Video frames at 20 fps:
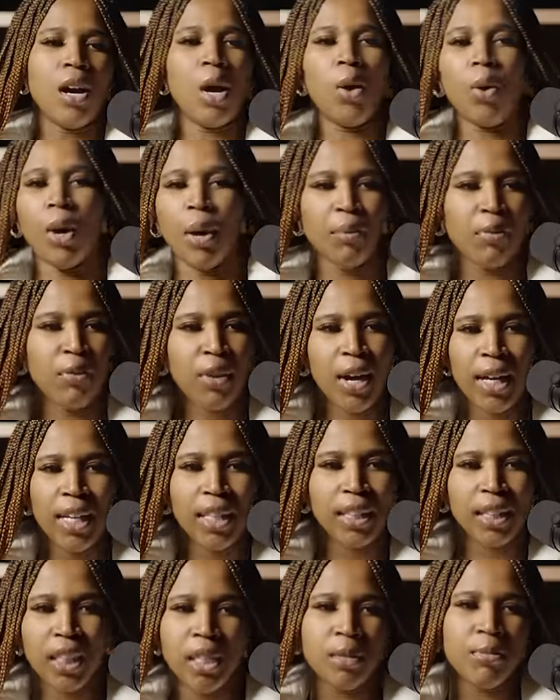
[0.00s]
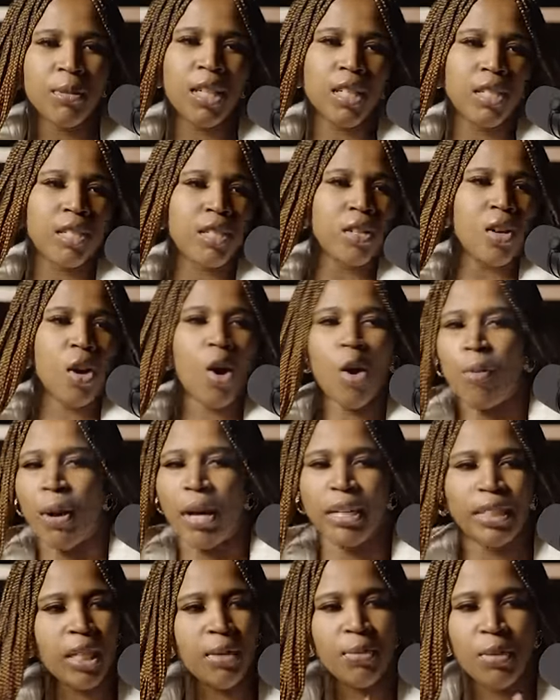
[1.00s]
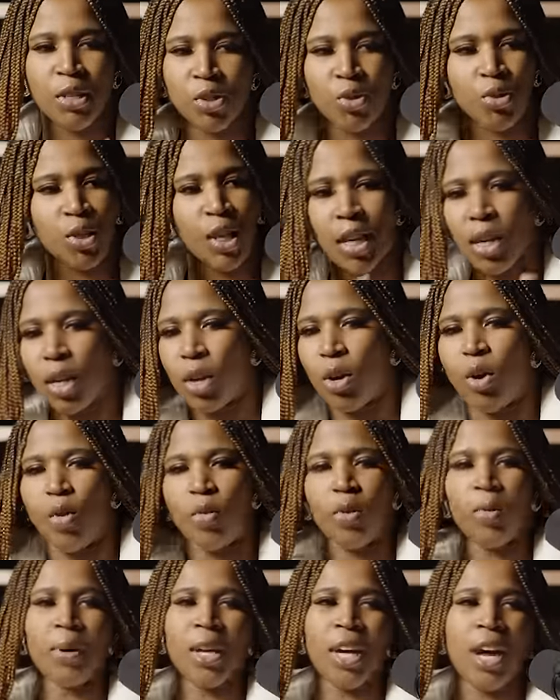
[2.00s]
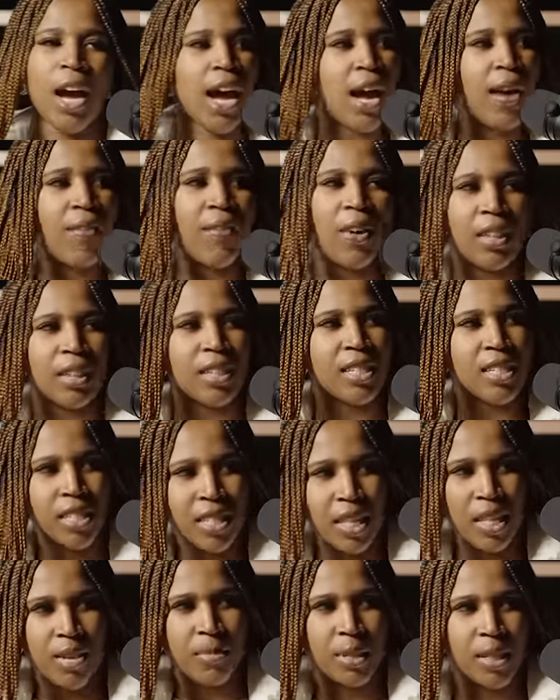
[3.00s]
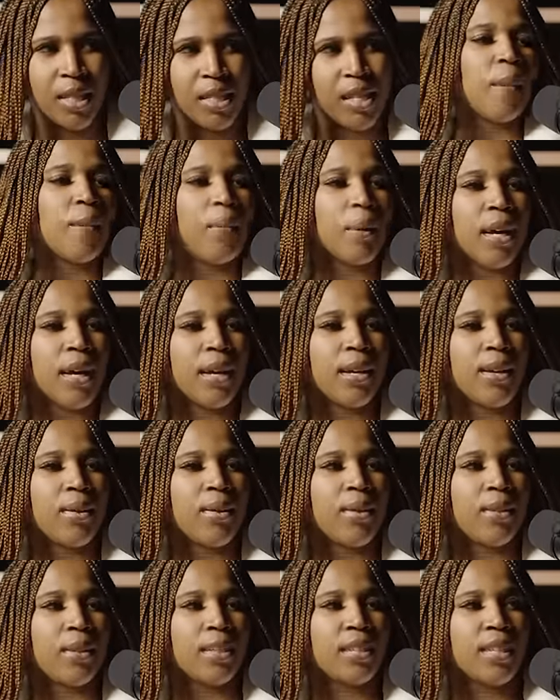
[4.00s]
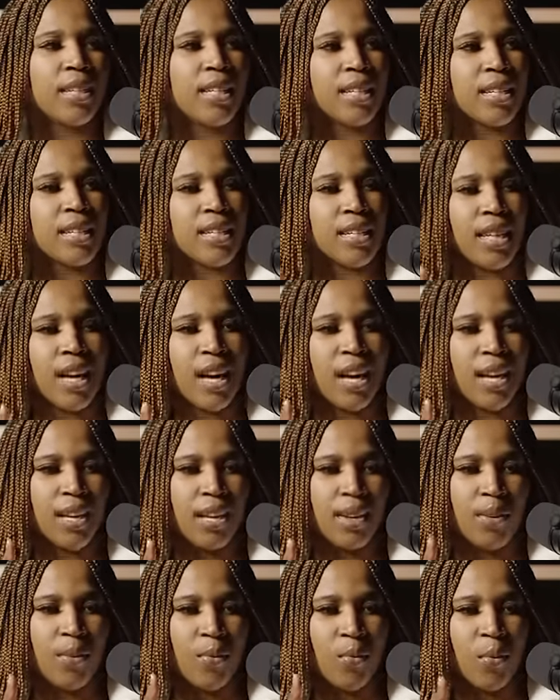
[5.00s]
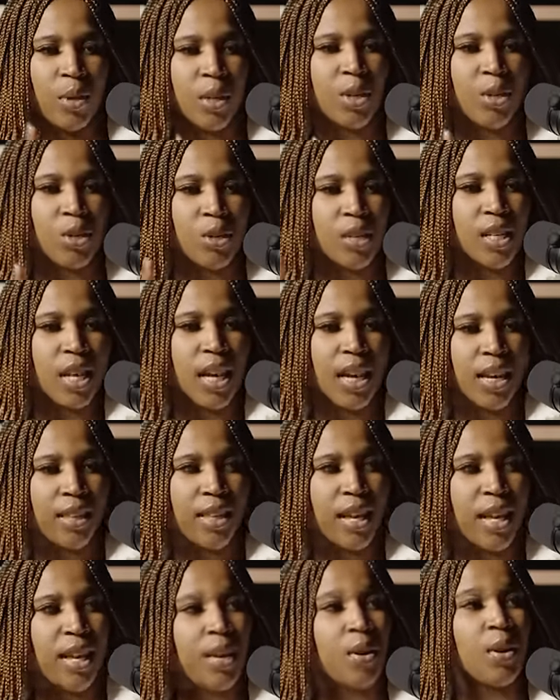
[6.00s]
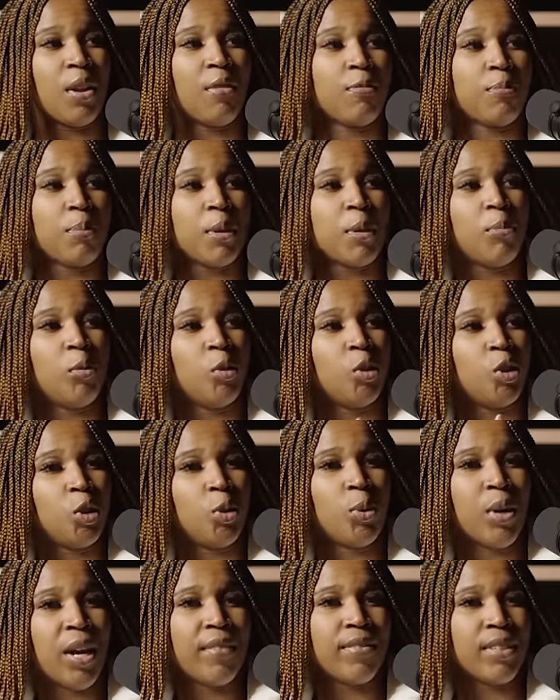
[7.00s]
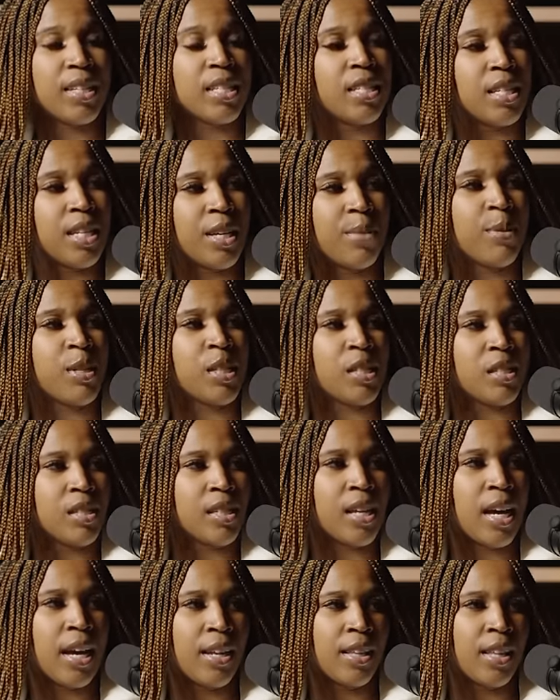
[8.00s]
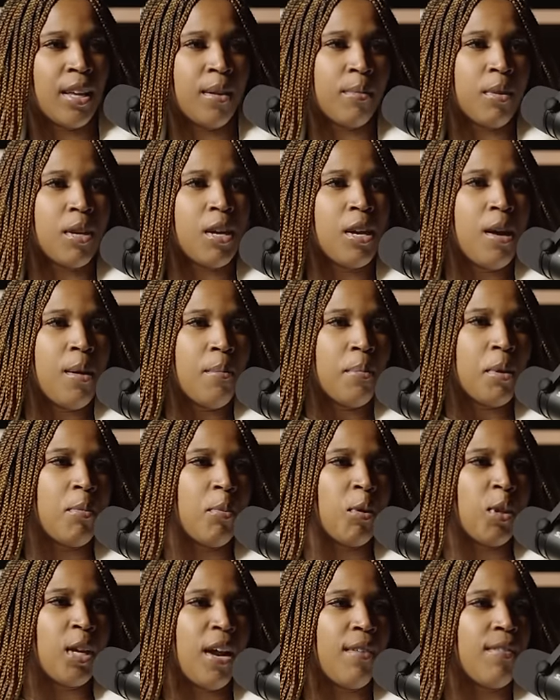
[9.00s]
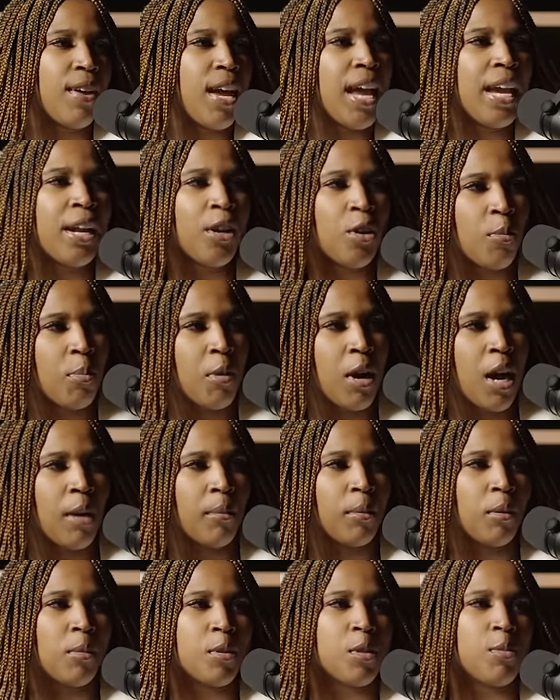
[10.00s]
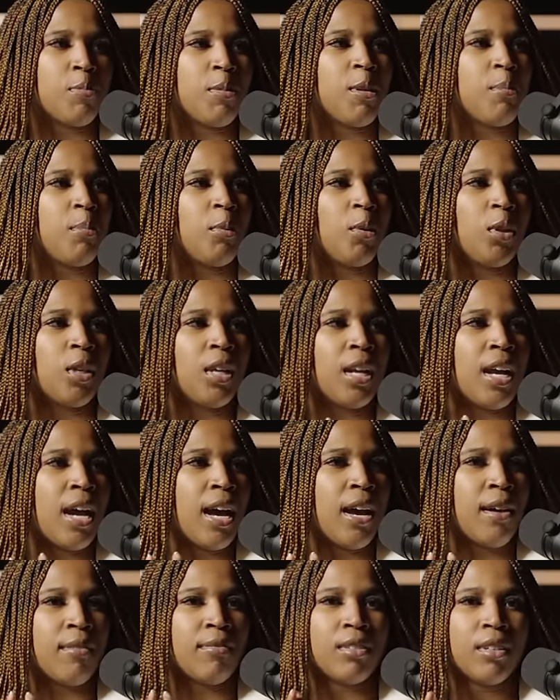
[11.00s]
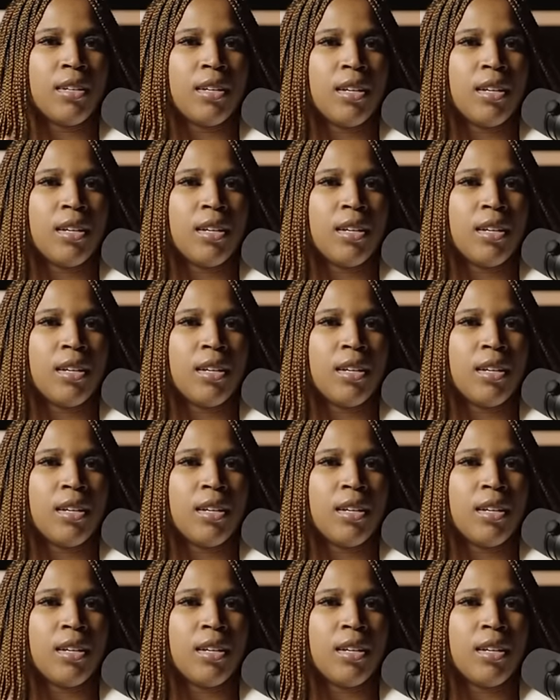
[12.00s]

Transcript: oh, I'm fighting demons, oh, my demons are taking over me, I have all these demons. But the thing is that when you're saying that and if people do have these demons inside of them people that have anger problems people that have